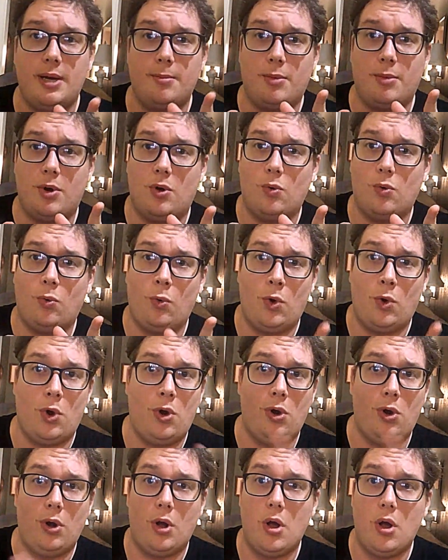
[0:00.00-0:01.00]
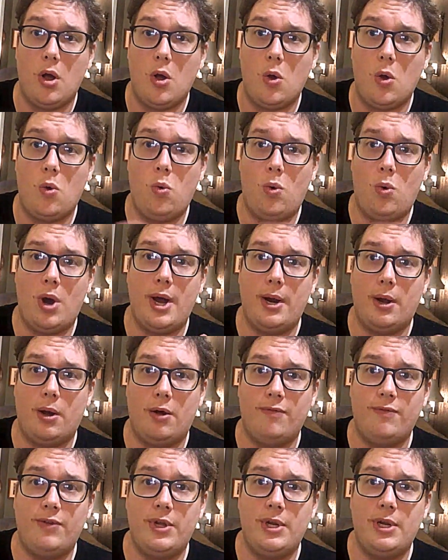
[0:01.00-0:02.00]
I am wrong
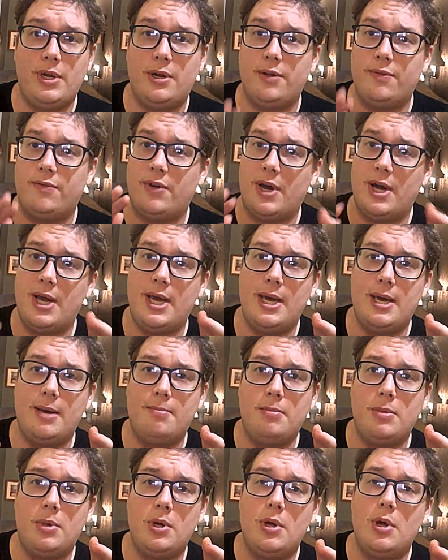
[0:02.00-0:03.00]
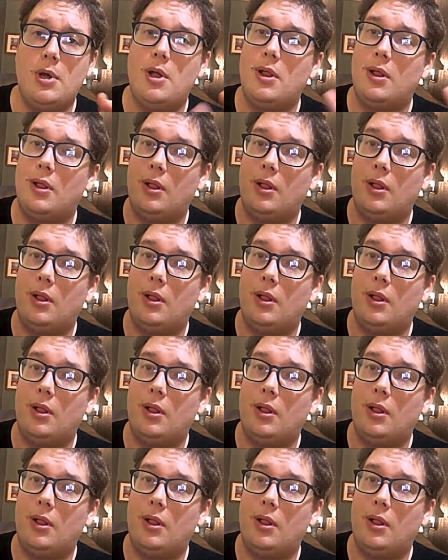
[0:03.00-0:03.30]
quite often, and if I am,